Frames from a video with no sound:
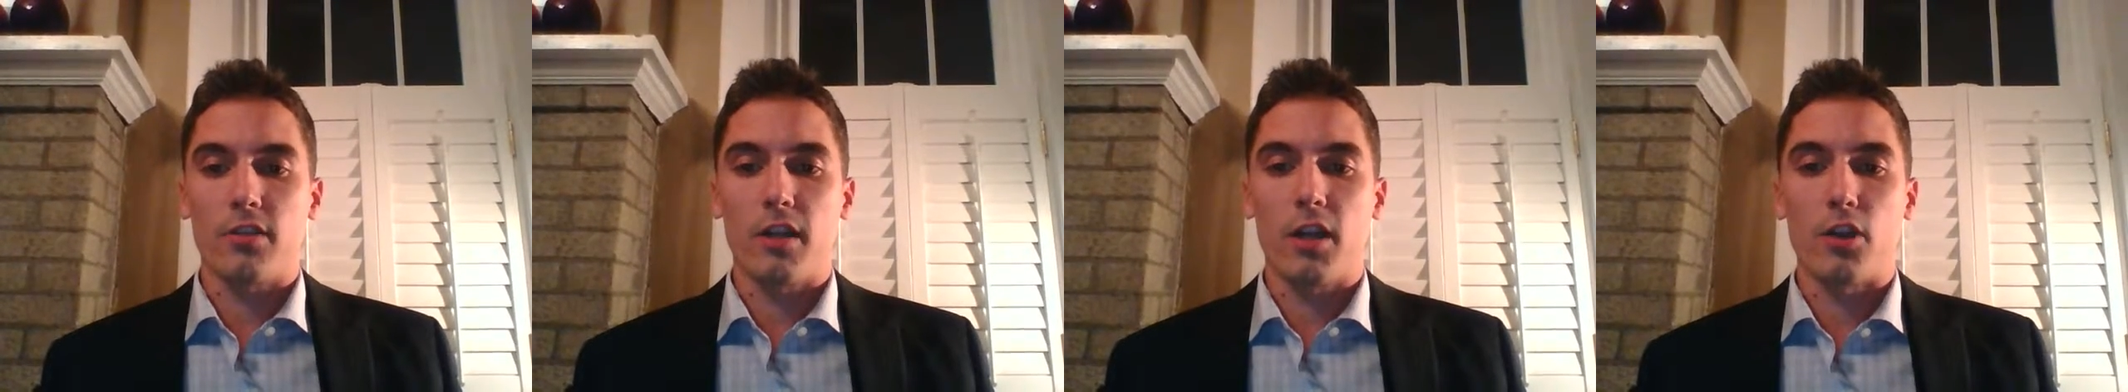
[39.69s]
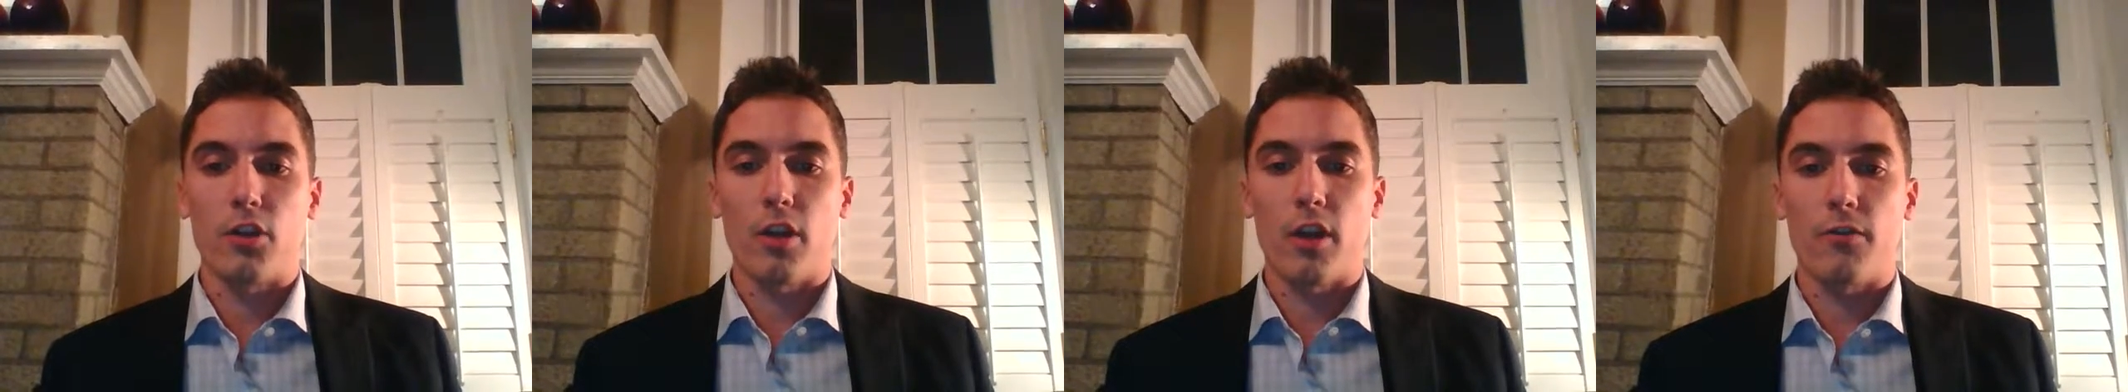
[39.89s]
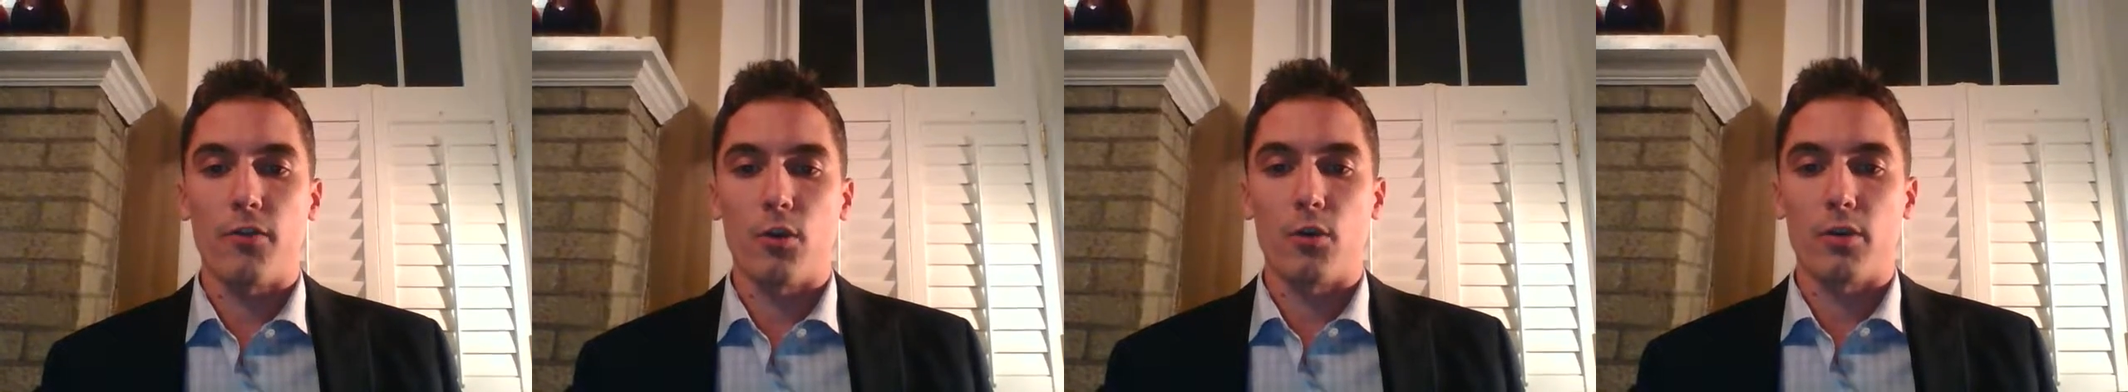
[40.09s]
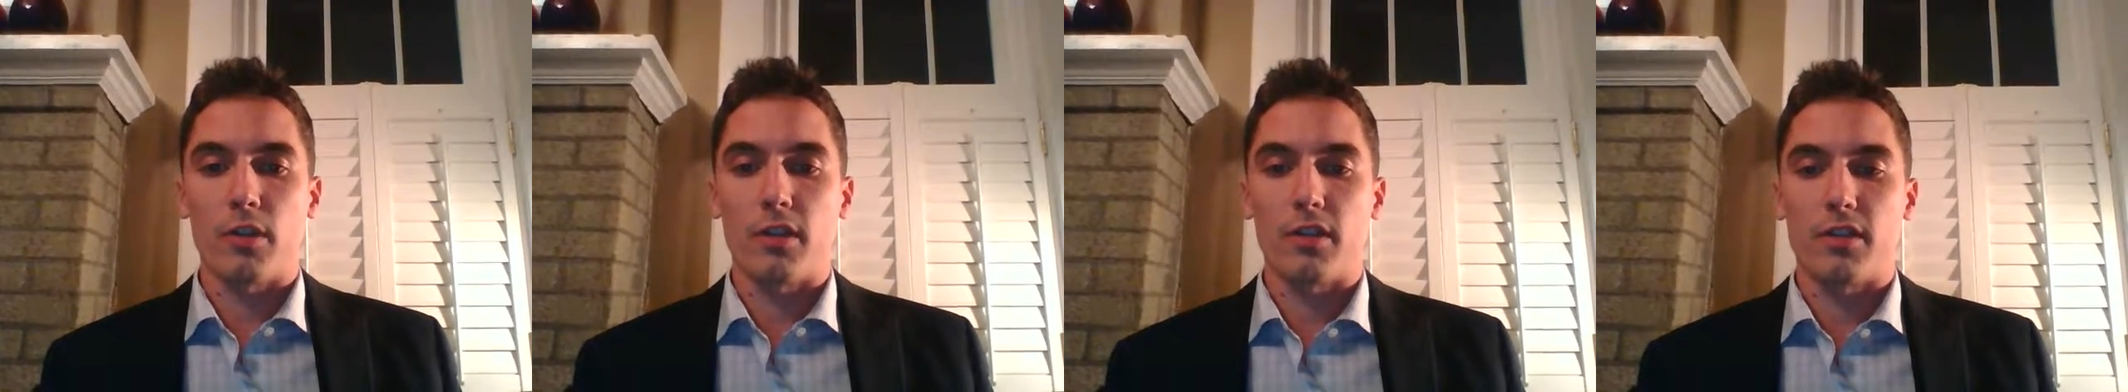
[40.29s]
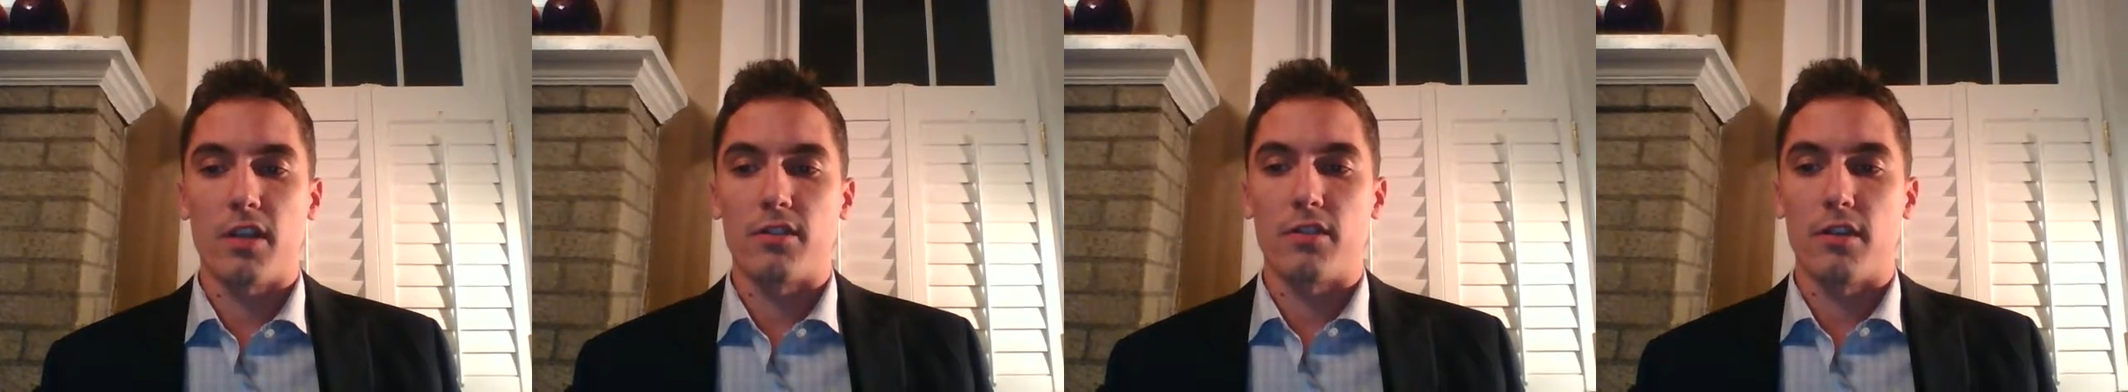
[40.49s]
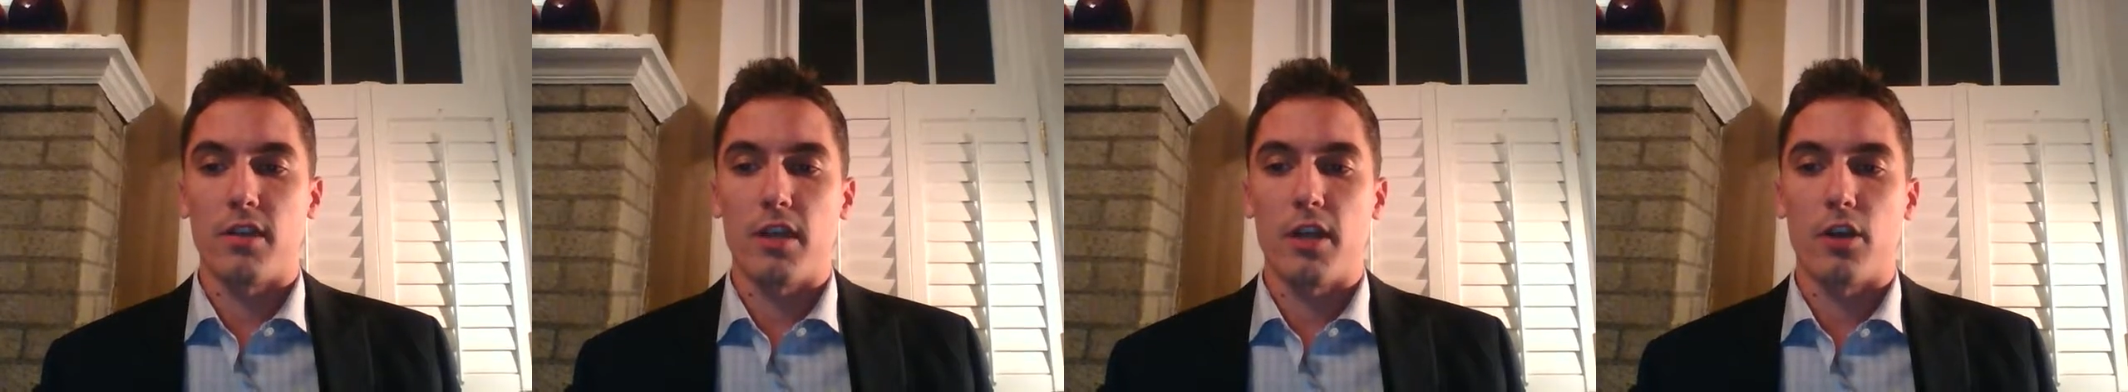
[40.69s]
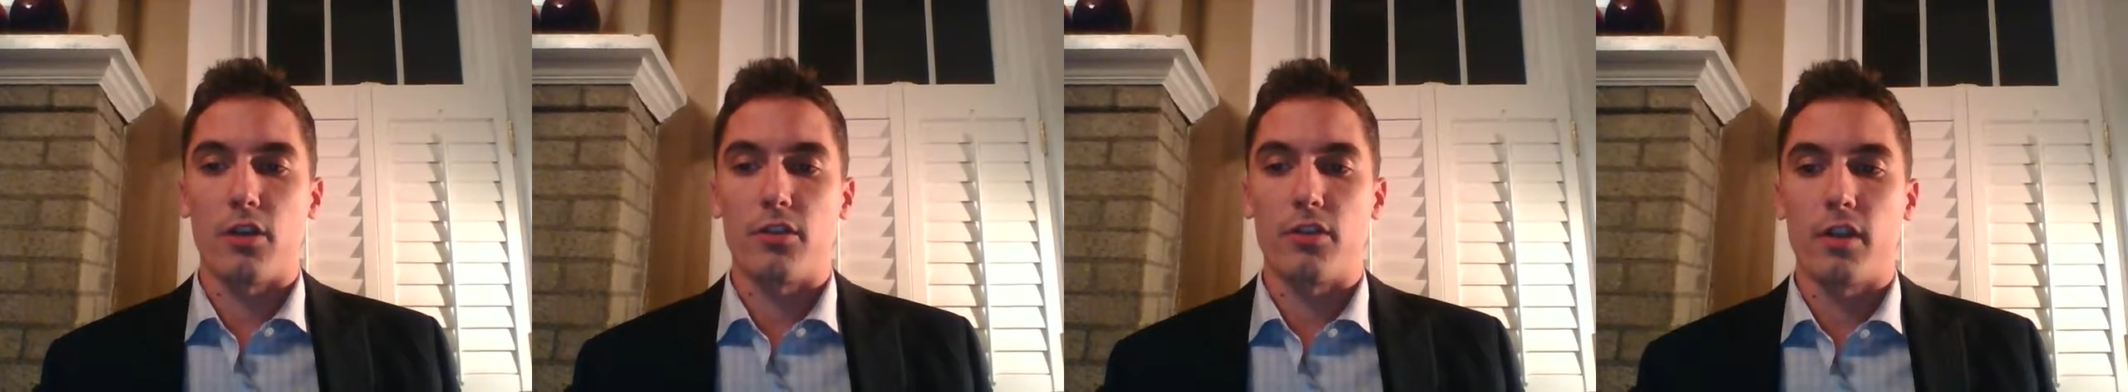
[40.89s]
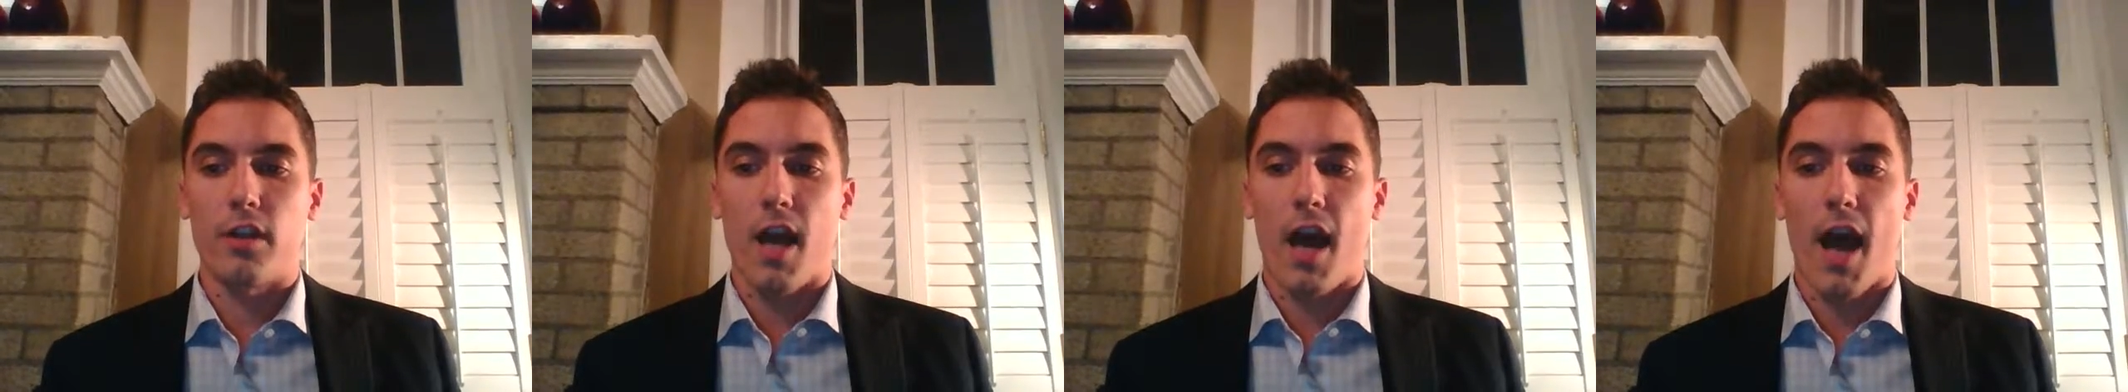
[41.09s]
Kilduff Holdings has adhered
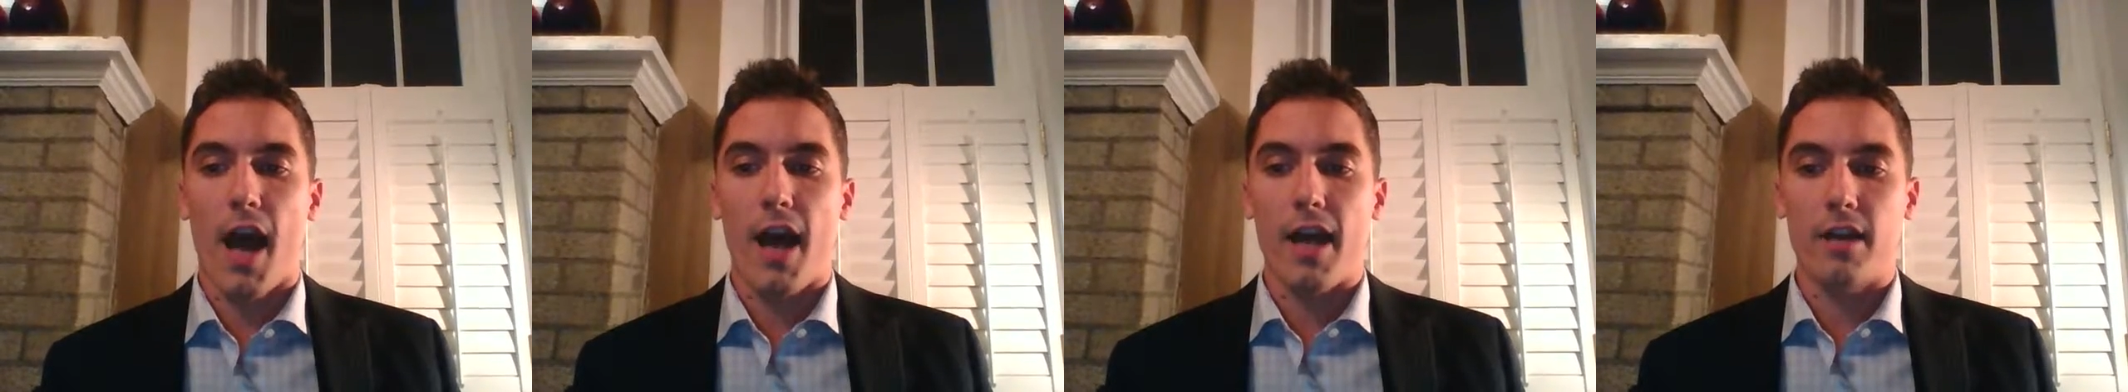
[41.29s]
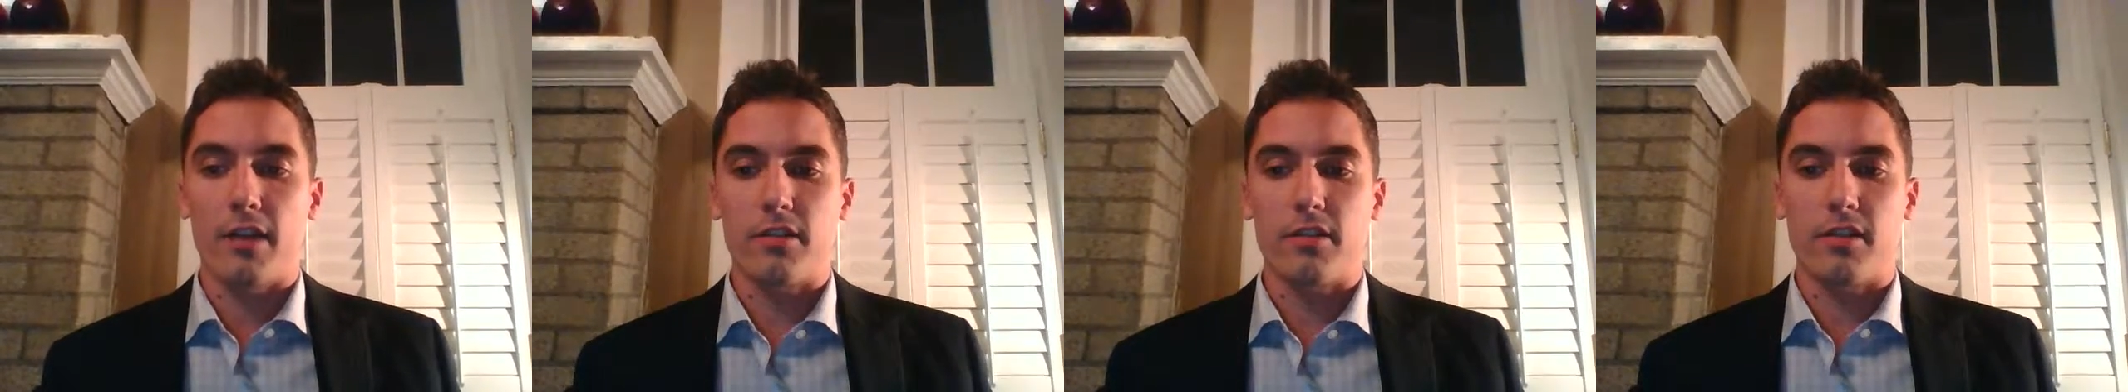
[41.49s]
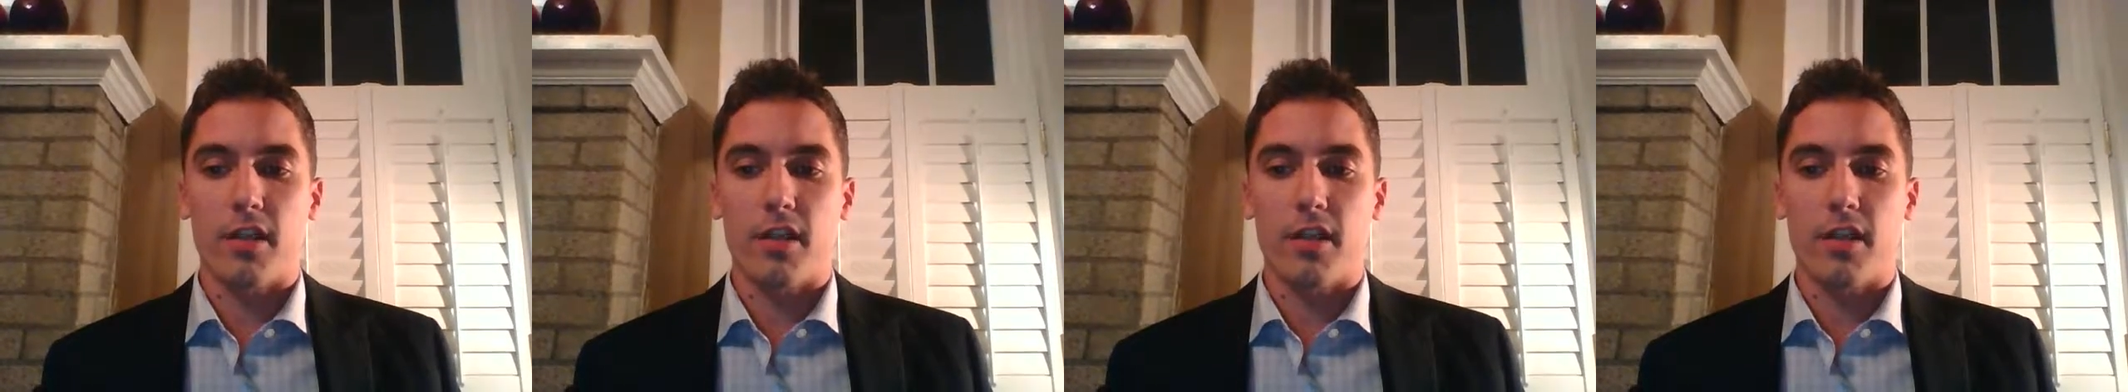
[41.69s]
to the highest